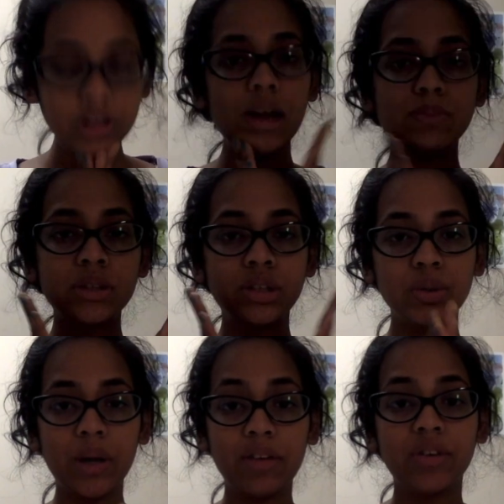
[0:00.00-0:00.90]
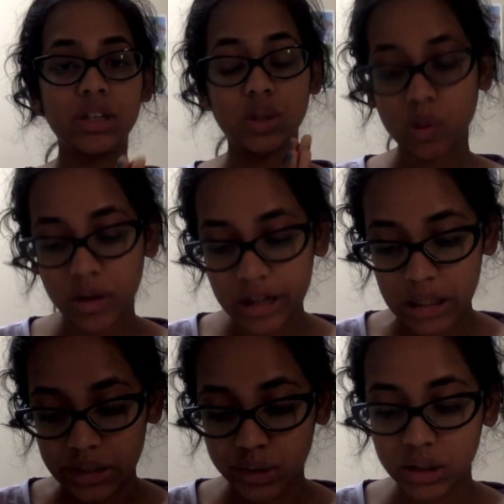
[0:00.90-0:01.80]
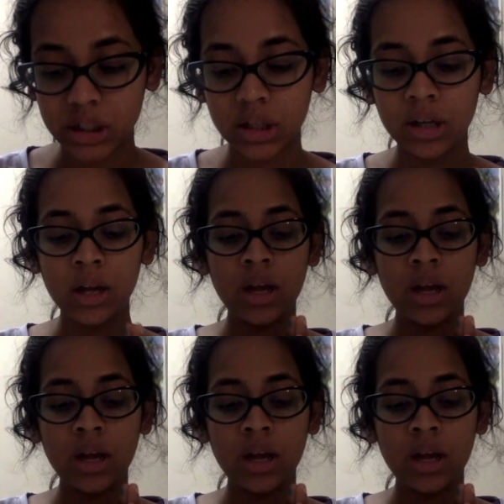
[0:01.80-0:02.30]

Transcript: I'm doing Victorian literature.